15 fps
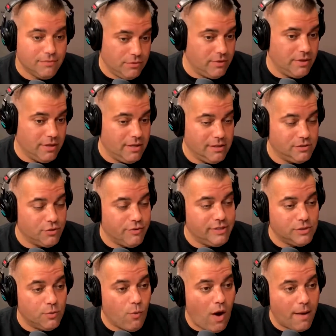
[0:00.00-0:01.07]
is a
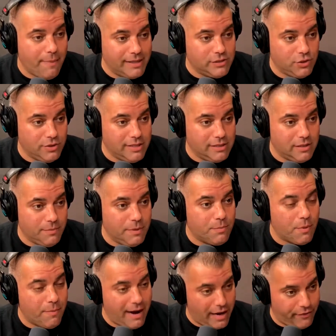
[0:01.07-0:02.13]
reason why basically you need to be
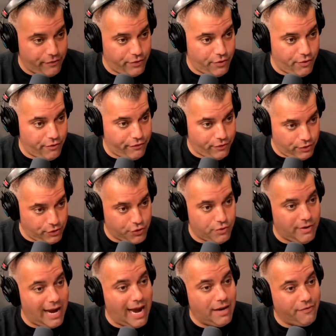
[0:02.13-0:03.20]
prepared for your future
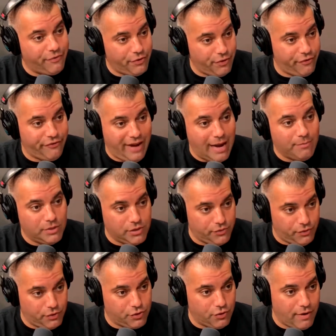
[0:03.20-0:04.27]
and for your family's
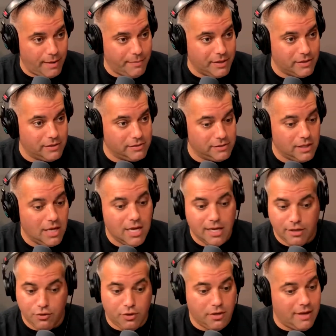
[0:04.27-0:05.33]
future, right? Because
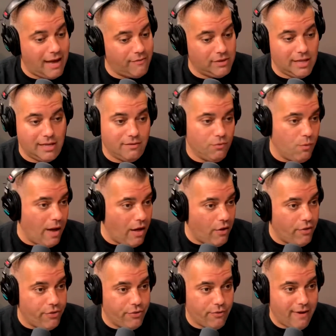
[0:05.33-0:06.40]
you could have a lot of
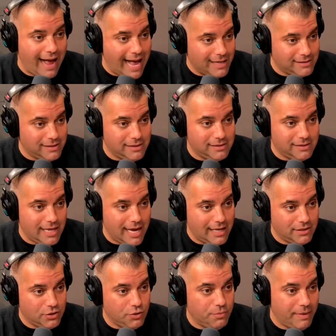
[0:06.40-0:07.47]
wealth or assets,
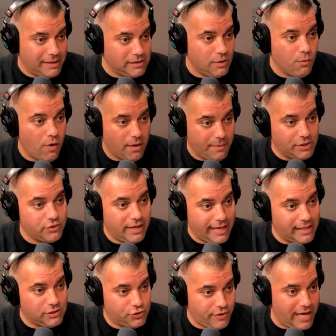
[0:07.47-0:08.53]
and you basically want to make sure that
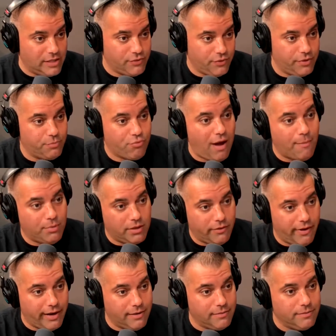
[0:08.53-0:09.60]
gets transferred properly, right?